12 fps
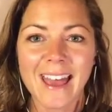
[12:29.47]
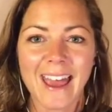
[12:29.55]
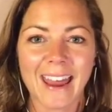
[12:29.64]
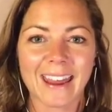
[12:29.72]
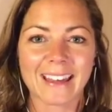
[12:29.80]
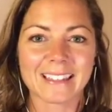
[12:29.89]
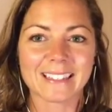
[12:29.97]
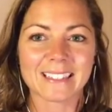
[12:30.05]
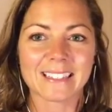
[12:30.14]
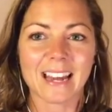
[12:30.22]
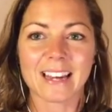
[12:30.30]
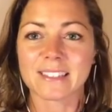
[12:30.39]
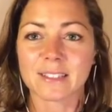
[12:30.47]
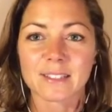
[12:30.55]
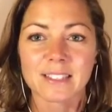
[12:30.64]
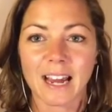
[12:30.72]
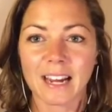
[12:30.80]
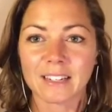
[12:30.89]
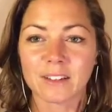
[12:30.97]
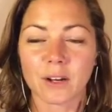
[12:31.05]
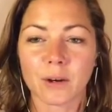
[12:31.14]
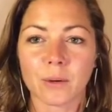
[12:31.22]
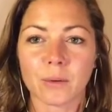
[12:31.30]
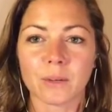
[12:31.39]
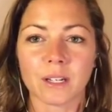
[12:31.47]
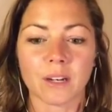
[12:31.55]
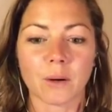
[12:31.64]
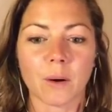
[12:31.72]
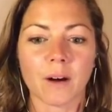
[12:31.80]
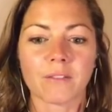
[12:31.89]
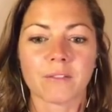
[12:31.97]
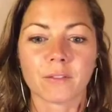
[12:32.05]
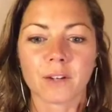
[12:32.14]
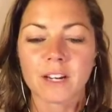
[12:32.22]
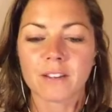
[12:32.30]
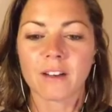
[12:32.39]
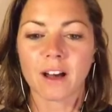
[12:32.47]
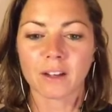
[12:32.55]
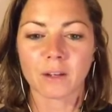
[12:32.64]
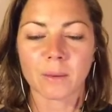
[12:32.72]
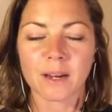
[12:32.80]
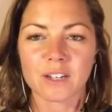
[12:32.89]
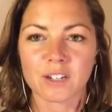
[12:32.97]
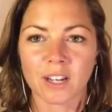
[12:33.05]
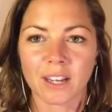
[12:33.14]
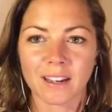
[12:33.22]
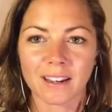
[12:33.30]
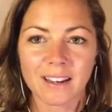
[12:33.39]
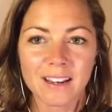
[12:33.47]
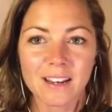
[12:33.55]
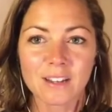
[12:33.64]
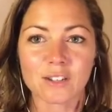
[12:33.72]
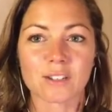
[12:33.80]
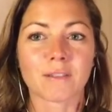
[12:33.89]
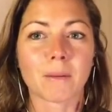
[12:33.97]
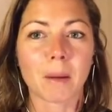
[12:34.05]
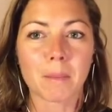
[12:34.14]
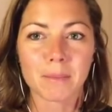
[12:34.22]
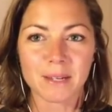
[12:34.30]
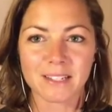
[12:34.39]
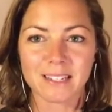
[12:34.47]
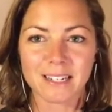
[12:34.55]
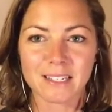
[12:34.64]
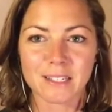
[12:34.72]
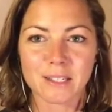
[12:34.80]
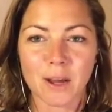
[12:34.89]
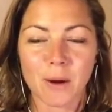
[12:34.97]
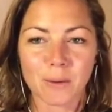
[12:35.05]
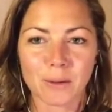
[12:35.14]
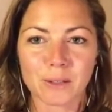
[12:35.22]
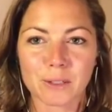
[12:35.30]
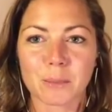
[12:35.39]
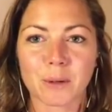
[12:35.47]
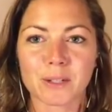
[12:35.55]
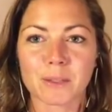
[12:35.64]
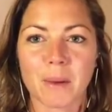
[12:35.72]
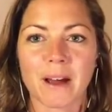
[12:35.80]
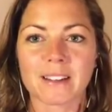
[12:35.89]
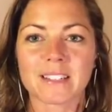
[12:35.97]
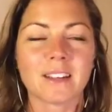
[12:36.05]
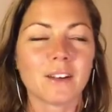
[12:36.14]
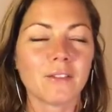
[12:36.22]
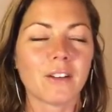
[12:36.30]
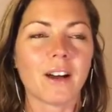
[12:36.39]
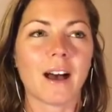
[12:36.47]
And as a side note, a free evaluation, just from a business owner's perspective,